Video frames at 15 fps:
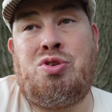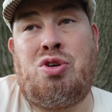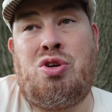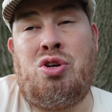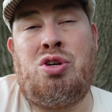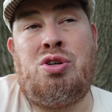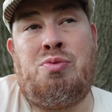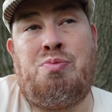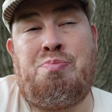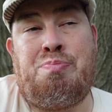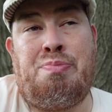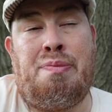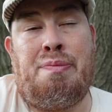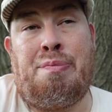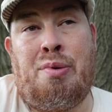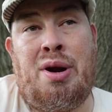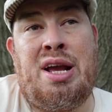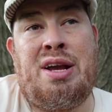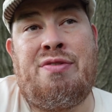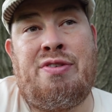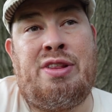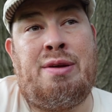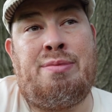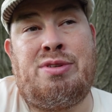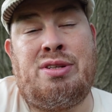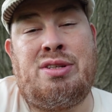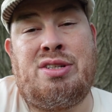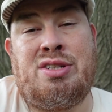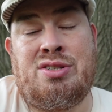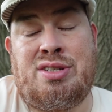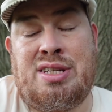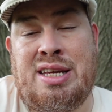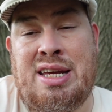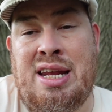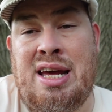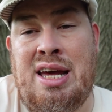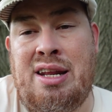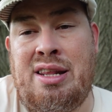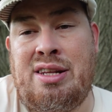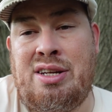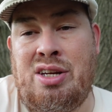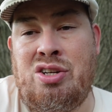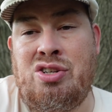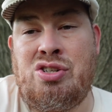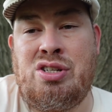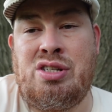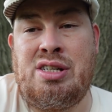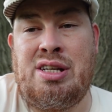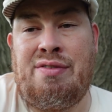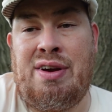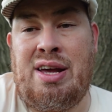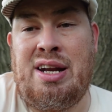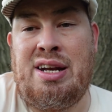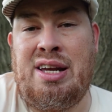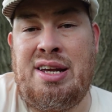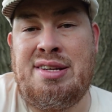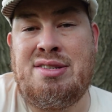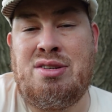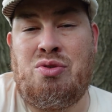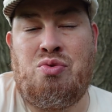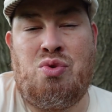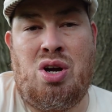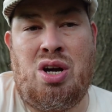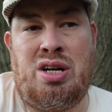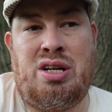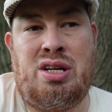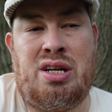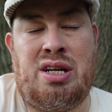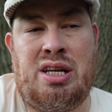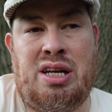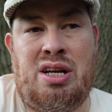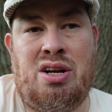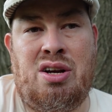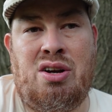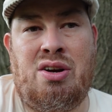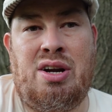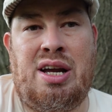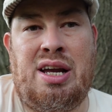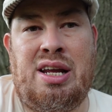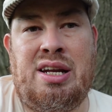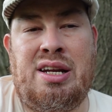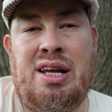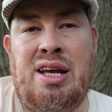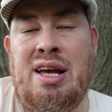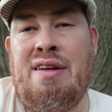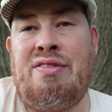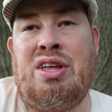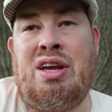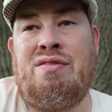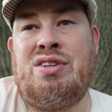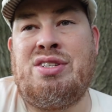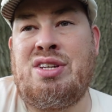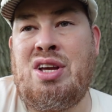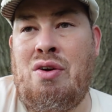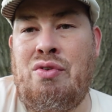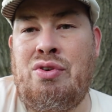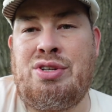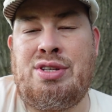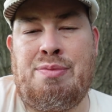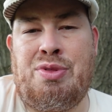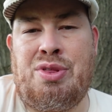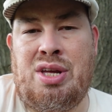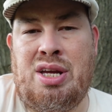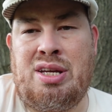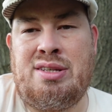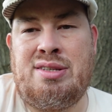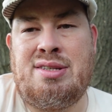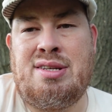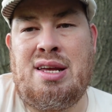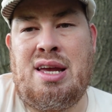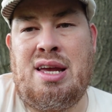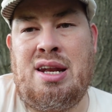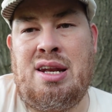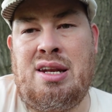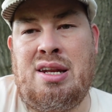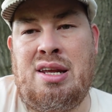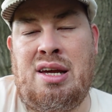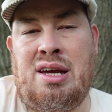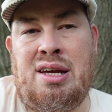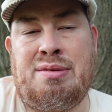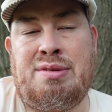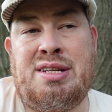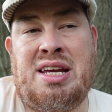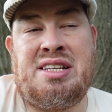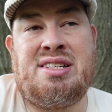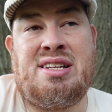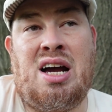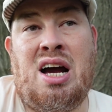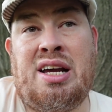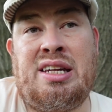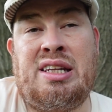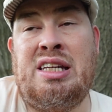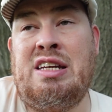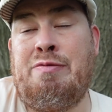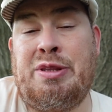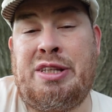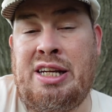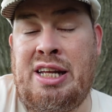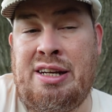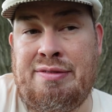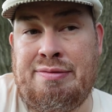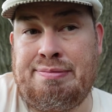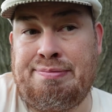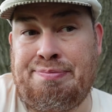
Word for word: good break for them to just get out of the dungeon. They've had a nice little run here, and they've discovered some things, and uh, take stock and leave, but they didn't.